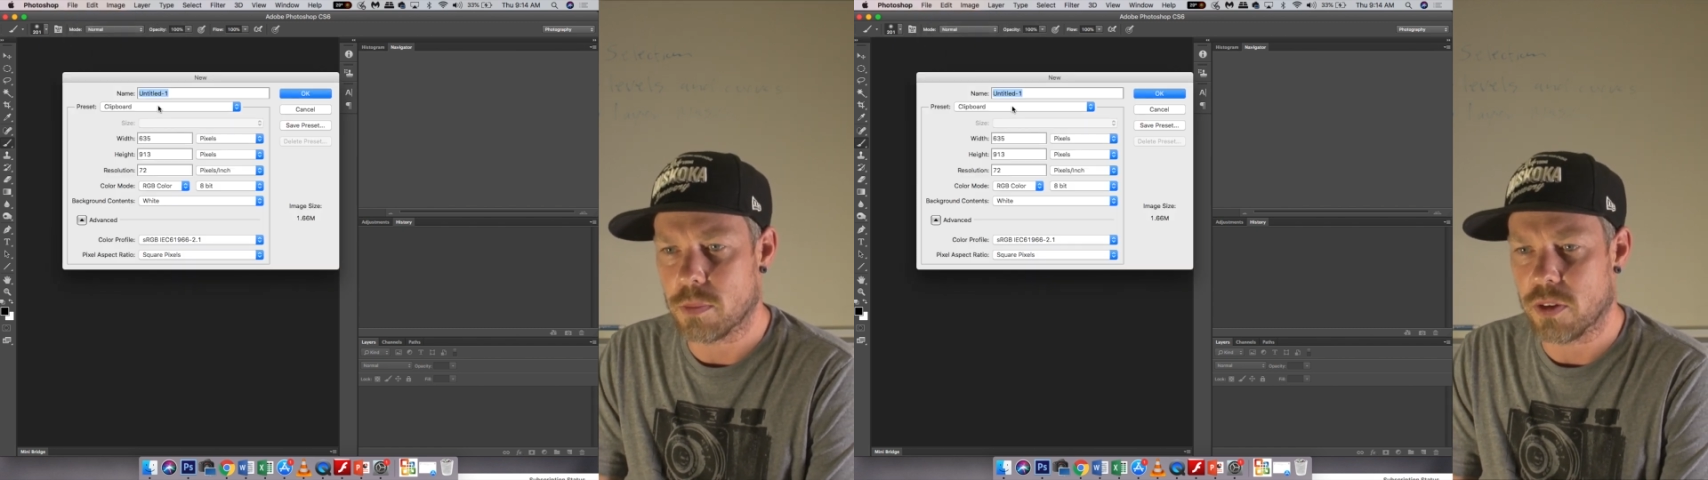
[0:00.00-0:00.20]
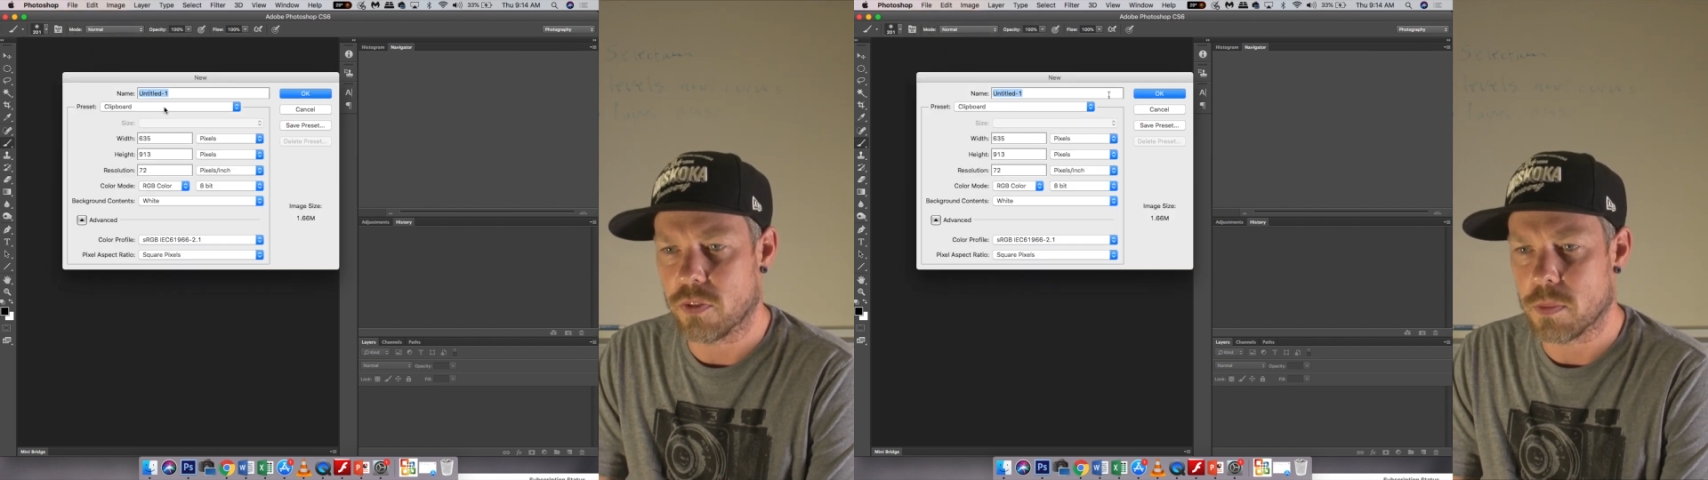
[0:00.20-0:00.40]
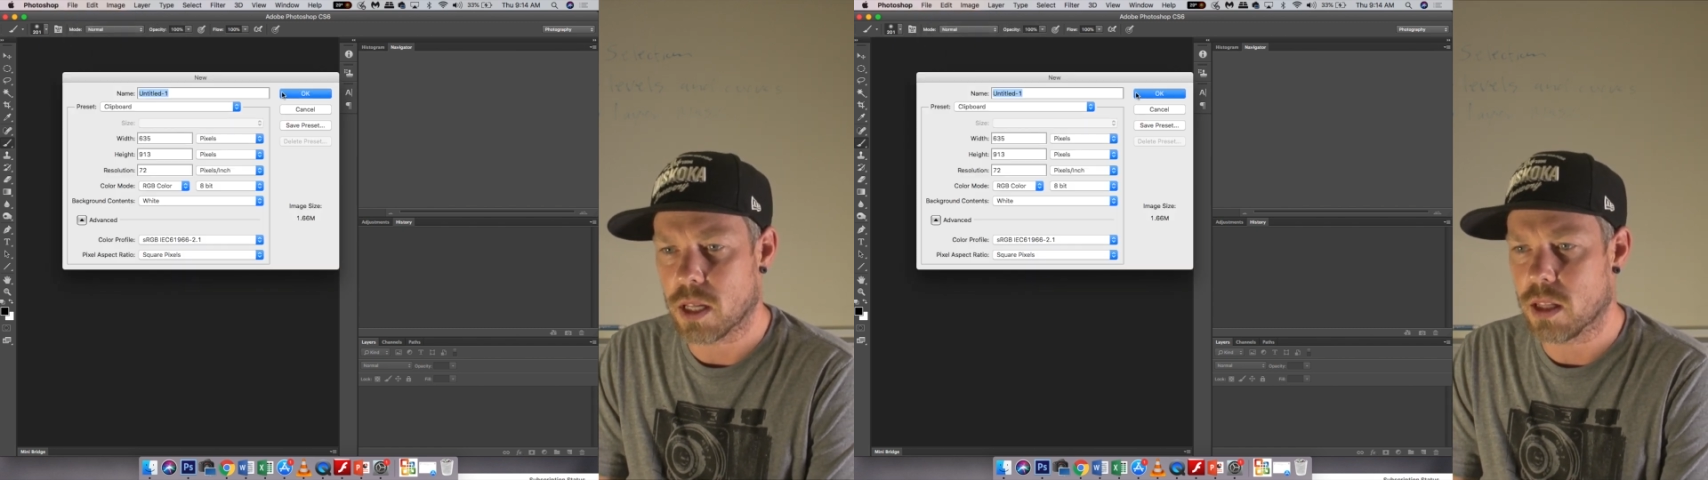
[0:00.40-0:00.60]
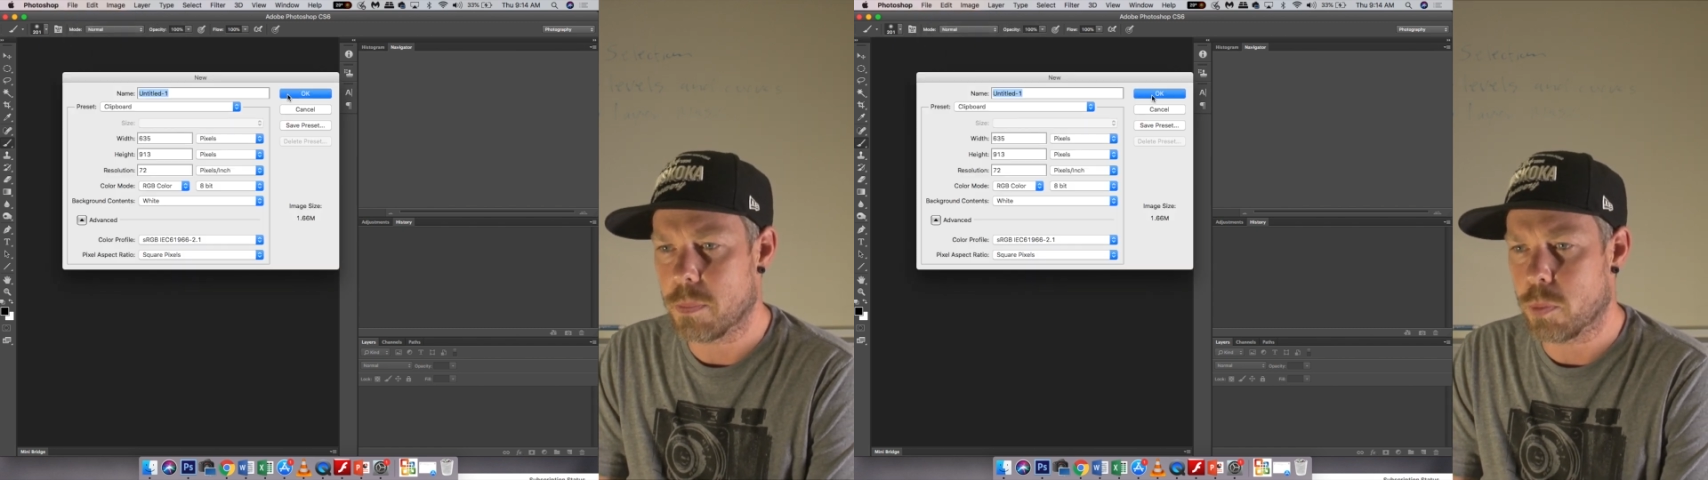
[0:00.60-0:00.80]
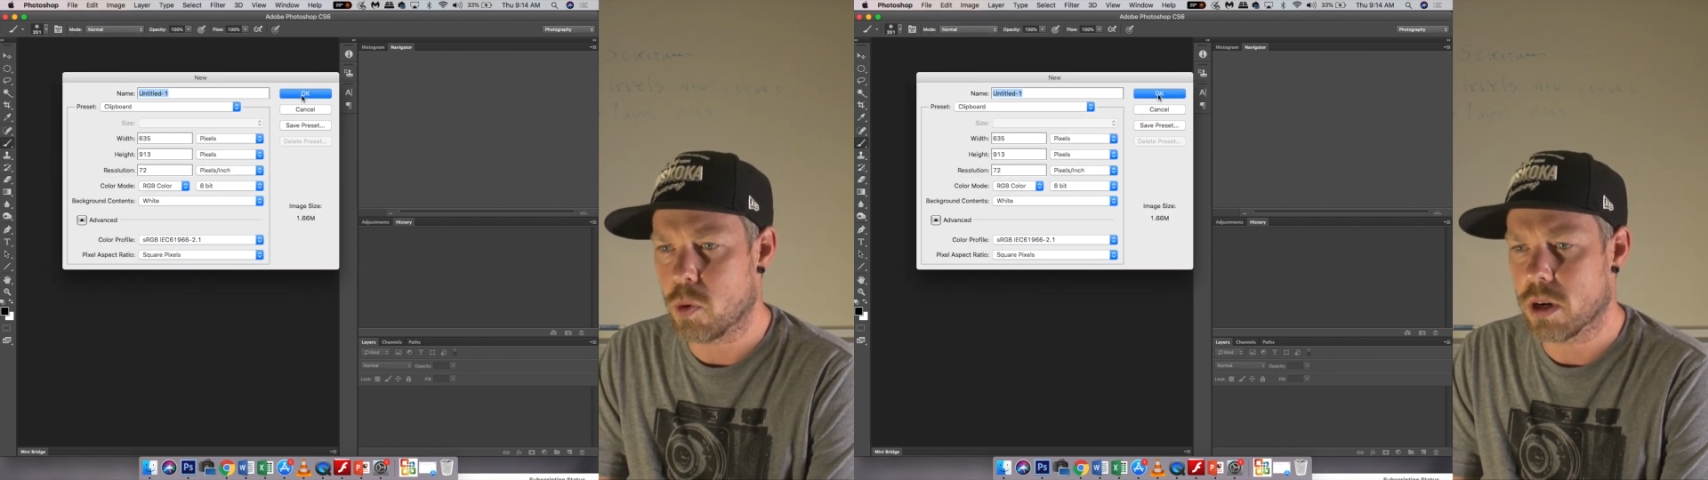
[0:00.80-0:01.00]
be from the
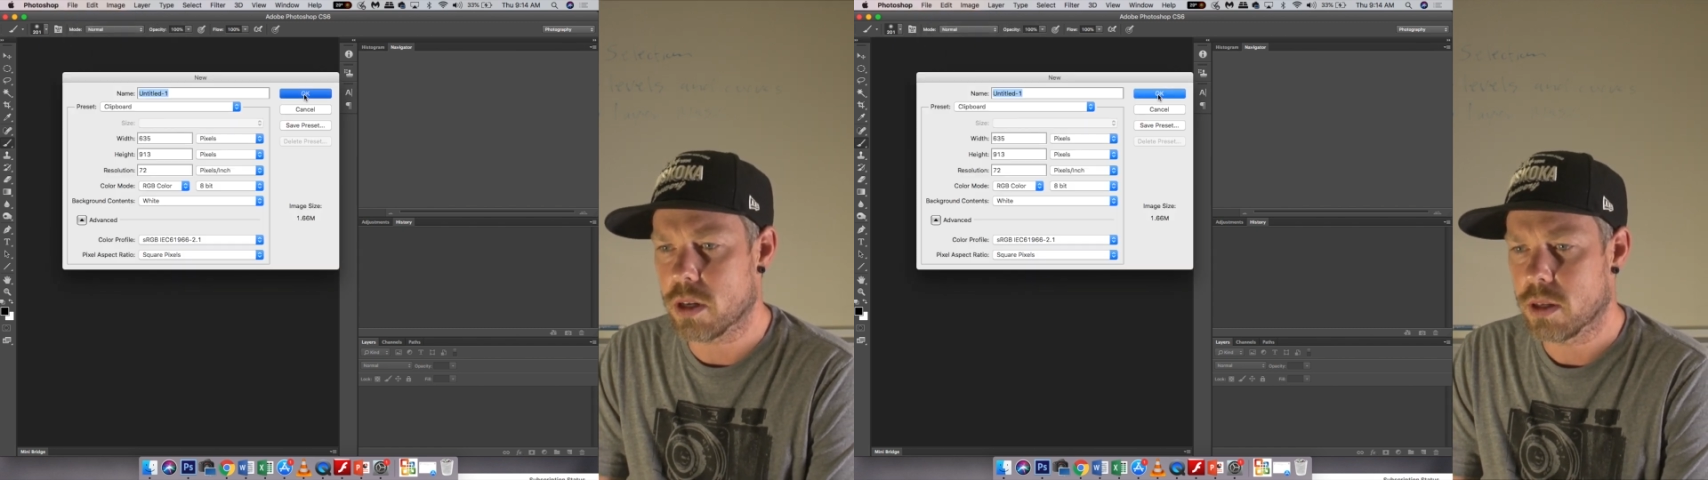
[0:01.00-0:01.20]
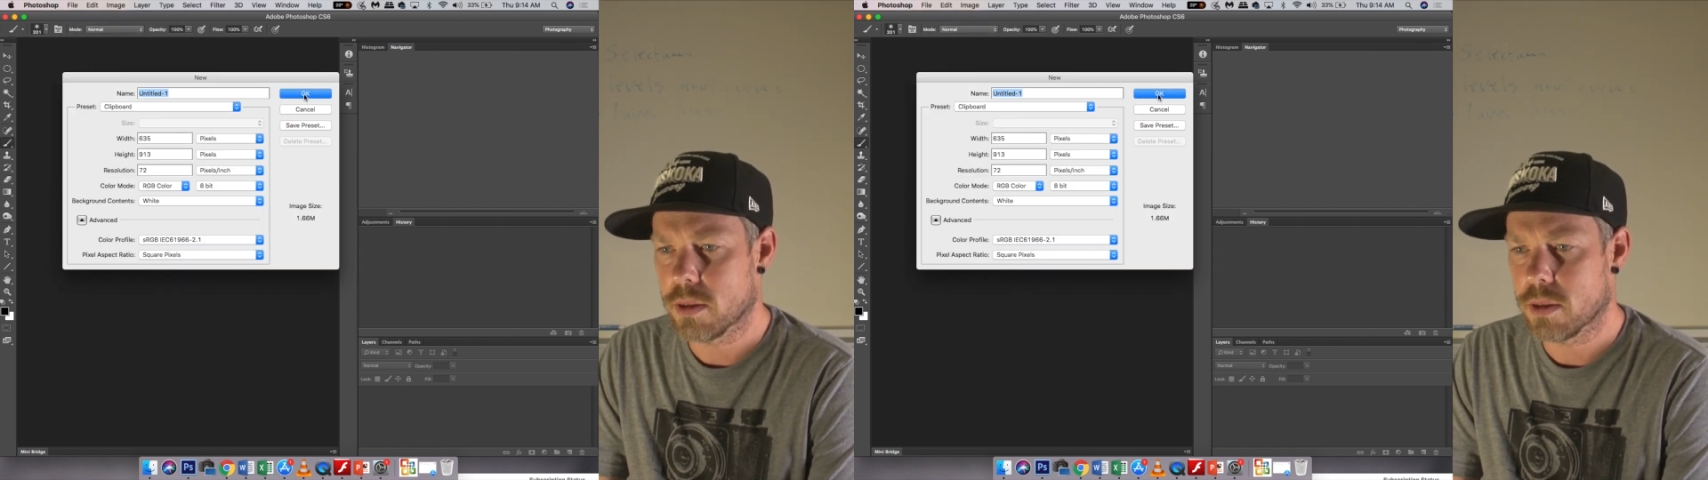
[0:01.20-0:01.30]
clipboard.